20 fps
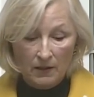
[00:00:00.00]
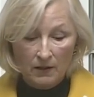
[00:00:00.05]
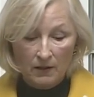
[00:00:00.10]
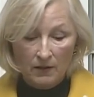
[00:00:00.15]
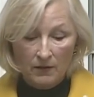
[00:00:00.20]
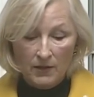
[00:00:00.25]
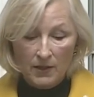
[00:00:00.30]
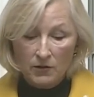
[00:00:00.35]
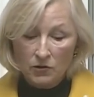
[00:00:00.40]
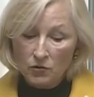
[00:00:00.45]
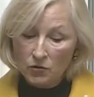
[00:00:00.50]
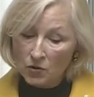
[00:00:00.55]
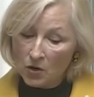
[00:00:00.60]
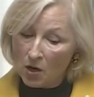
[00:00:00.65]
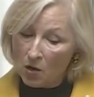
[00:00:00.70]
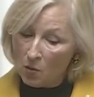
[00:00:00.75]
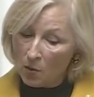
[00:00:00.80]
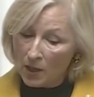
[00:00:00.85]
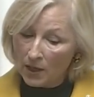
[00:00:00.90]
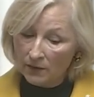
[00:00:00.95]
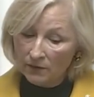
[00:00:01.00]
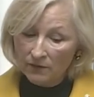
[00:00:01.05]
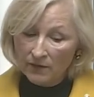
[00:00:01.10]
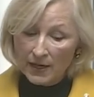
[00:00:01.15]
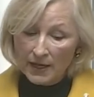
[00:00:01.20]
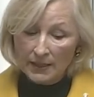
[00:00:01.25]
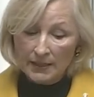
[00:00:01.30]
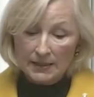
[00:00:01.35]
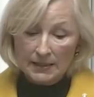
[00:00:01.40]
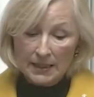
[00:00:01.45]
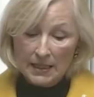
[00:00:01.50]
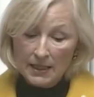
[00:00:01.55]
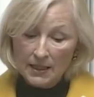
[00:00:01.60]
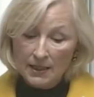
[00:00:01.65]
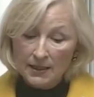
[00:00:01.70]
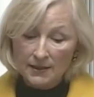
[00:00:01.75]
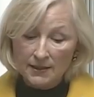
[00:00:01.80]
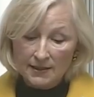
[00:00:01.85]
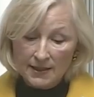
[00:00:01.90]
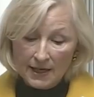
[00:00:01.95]
They do not want vaccine
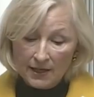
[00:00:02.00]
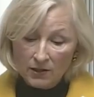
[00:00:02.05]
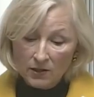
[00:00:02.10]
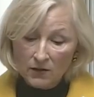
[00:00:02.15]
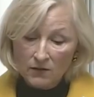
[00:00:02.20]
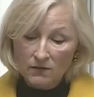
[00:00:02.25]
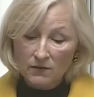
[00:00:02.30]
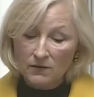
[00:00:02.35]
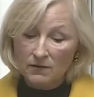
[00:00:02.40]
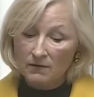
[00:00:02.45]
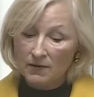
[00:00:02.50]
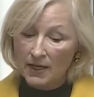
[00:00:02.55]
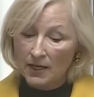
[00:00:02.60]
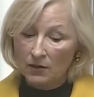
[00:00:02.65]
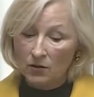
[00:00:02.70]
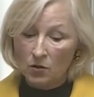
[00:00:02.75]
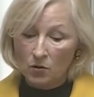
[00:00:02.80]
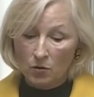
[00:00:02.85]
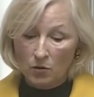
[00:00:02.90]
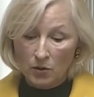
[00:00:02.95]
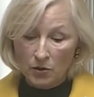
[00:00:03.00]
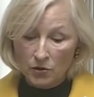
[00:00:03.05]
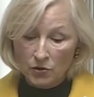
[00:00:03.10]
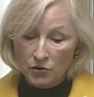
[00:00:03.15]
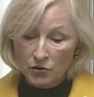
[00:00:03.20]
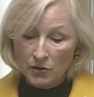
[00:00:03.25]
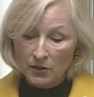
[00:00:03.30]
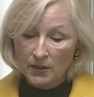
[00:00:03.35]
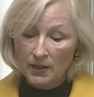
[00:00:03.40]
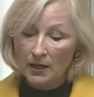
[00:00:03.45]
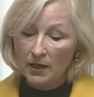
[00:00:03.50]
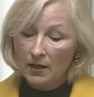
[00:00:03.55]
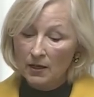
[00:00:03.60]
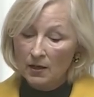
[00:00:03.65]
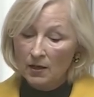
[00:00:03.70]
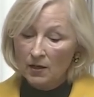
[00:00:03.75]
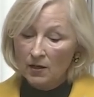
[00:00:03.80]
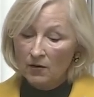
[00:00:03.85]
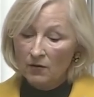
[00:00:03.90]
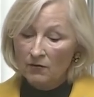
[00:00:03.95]
incentives and coercion.
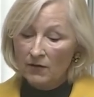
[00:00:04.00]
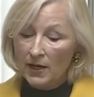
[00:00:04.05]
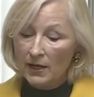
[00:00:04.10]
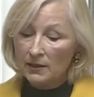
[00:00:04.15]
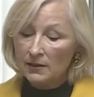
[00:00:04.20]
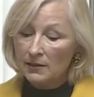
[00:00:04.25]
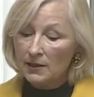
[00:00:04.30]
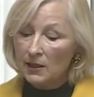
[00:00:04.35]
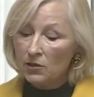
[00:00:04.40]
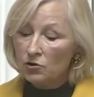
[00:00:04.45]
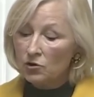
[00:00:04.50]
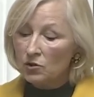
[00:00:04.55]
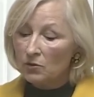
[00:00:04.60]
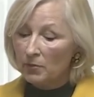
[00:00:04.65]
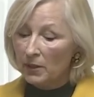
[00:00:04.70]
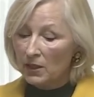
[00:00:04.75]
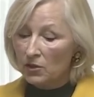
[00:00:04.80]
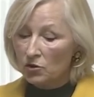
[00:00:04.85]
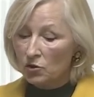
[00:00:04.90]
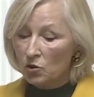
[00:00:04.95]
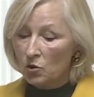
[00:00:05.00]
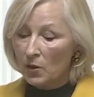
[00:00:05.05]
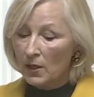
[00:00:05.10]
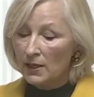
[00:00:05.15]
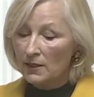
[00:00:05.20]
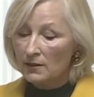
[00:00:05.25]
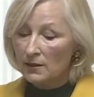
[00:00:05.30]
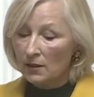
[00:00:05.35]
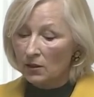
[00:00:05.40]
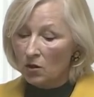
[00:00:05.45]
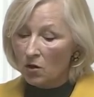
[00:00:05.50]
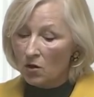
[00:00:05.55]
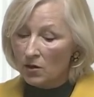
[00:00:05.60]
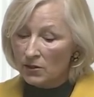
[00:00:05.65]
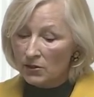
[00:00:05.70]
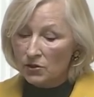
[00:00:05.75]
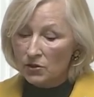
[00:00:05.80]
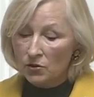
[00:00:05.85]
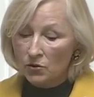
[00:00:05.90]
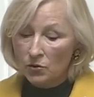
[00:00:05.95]
Vaccines should be a choice and
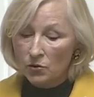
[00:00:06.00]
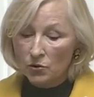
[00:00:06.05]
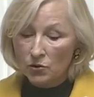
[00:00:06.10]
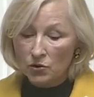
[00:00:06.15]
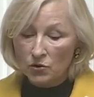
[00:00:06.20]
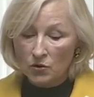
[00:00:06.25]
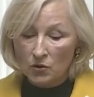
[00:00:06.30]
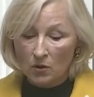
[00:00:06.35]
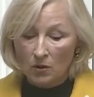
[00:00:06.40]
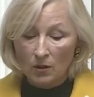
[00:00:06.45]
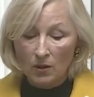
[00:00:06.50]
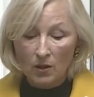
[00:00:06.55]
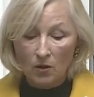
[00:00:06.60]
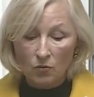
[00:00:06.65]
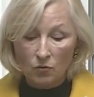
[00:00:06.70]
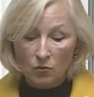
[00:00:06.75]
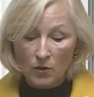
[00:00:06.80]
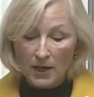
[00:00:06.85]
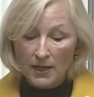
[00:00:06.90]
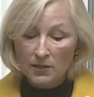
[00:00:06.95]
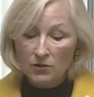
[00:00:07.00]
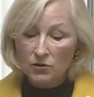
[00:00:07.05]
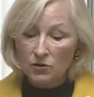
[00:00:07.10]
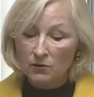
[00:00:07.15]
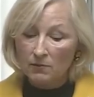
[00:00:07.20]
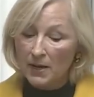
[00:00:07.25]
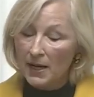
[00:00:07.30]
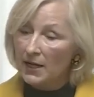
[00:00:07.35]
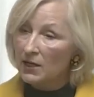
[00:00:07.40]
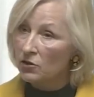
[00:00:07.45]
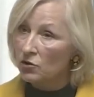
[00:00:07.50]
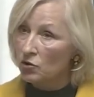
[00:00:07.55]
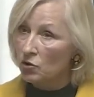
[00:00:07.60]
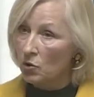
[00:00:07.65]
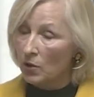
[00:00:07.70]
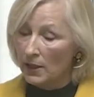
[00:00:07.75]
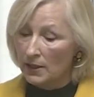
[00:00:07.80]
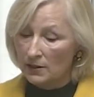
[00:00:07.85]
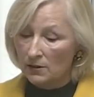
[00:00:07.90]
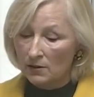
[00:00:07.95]
constitutional right to make a
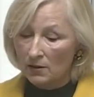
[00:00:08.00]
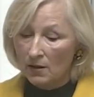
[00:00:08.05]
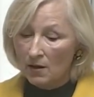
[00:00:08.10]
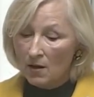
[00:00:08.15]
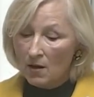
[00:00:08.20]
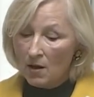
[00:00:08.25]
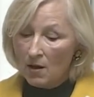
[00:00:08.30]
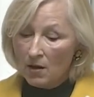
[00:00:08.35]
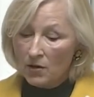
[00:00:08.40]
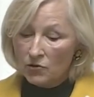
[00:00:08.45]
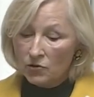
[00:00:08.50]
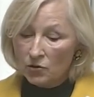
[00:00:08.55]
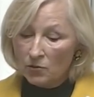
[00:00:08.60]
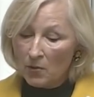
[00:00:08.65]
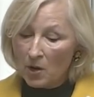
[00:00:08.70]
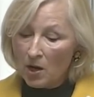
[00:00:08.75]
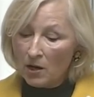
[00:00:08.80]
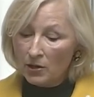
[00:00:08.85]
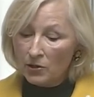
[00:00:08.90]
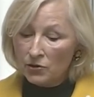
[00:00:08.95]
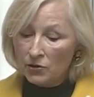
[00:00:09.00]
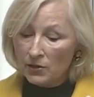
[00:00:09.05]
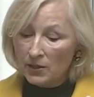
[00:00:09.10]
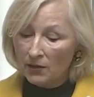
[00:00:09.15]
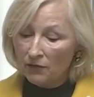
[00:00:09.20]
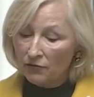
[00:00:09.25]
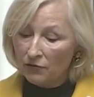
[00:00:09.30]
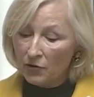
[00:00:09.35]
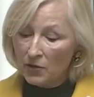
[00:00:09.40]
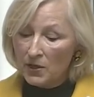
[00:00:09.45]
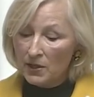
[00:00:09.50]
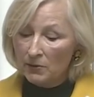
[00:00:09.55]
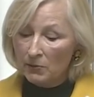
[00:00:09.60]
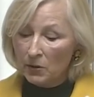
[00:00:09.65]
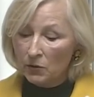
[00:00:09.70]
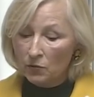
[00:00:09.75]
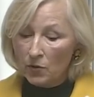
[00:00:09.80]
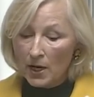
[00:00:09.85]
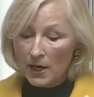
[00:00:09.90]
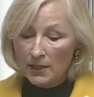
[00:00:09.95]
choice. Democracy, freedom,
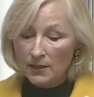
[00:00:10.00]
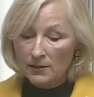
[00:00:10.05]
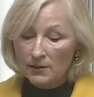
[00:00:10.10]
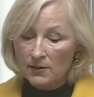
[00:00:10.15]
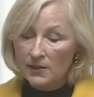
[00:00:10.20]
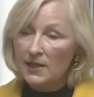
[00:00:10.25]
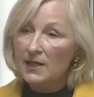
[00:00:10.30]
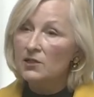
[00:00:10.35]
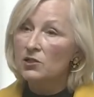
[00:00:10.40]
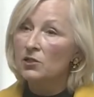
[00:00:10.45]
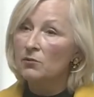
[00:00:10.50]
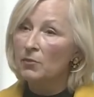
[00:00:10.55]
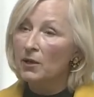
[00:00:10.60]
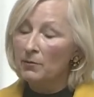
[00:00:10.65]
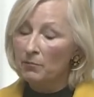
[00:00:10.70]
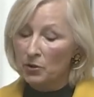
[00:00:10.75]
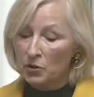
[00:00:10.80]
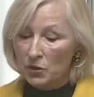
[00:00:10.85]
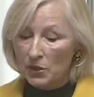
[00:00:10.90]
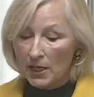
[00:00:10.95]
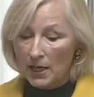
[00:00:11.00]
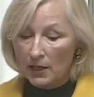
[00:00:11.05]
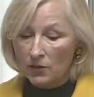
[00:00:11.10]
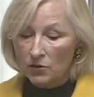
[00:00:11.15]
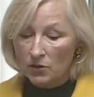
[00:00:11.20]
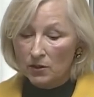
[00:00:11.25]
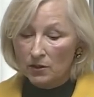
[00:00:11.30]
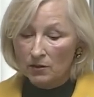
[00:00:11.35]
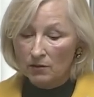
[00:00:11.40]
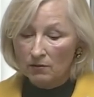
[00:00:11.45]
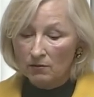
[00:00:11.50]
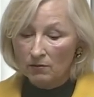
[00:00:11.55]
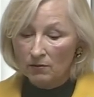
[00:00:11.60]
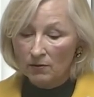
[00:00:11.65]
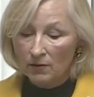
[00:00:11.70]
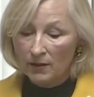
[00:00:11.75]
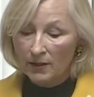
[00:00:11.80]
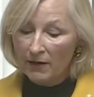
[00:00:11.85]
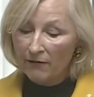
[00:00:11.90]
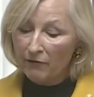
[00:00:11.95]
and rights need to be protected.
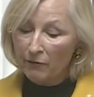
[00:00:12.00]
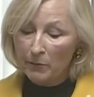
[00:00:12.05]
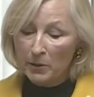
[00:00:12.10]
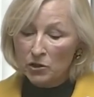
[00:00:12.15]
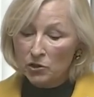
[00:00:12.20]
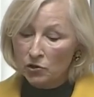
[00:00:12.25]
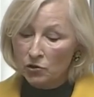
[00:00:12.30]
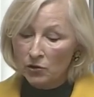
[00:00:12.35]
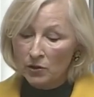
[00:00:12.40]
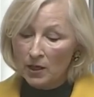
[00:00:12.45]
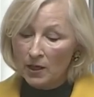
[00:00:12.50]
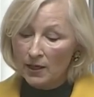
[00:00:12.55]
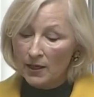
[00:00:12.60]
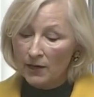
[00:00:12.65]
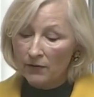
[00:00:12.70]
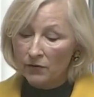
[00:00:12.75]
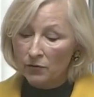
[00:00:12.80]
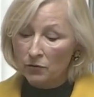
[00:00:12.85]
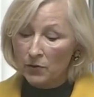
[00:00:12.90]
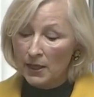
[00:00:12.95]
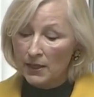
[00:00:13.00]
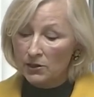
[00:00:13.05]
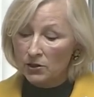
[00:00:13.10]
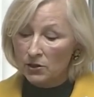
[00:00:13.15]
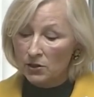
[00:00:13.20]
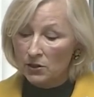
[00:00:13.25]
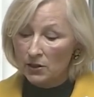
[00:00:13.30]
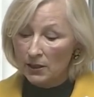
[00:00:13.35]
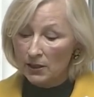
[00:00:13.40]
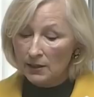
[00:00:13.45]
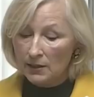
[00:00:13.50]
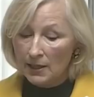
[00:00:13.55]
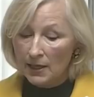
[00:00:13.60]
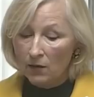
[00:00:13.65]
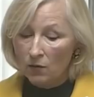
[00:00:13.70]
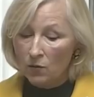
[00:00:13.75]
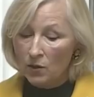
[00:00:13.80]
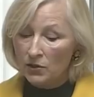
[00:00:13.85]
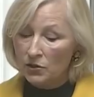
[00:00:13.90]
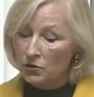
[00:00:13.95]
Government should not have the rights to
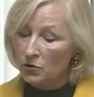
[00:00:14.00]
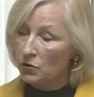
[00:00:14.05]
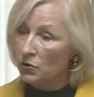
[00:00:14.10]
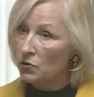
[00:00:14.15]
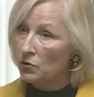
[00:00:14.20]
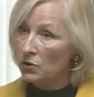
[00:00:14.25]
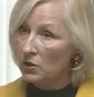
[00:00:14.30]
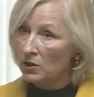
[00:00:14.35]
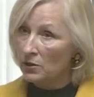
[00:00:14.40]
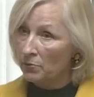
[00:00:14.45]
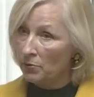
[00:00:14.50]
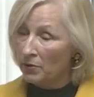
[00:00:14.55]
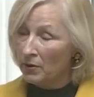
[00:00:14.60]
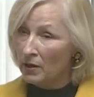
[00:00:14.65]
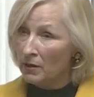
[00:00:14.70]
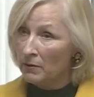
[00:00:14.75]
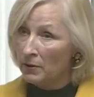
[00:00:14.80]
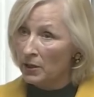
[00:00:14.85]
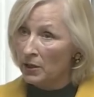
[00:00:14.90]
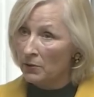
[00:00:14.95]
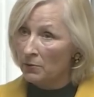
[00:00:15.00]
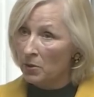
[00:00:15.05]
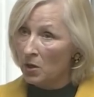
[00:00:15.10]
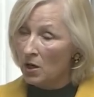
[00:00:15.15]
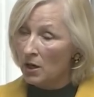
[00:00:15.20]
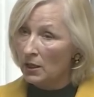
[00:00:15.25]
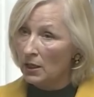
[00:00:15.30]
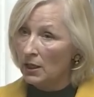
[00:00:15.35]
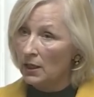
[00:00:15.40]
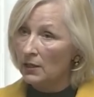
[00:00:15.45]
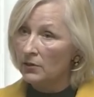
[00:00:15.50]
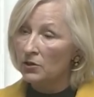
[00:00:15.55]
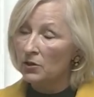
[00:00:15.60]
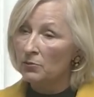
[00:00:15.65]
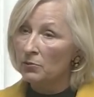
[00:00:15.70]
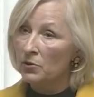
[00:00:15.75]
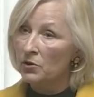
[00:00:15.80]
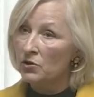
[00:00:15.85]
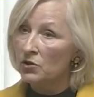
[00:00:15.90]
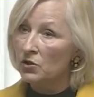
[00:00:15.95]
dictate what you do to your body and
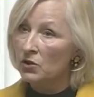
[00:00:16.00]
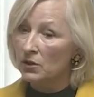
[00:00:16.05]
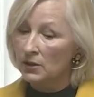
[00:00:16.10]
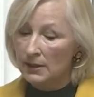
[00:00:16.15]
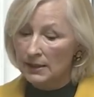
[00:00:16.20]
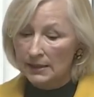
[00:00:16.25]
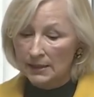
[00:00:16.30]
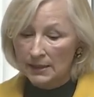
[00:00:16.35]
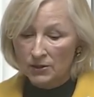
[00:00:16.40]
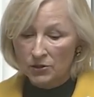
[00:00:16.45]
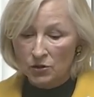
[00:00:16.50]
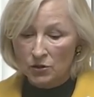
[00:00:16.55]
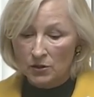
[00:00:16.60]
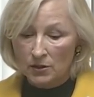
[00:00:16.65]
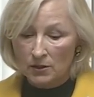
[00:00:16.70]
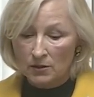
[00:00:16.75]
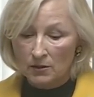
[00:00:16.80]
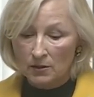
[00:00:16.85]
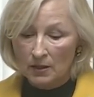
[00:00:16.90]
your personal decisions.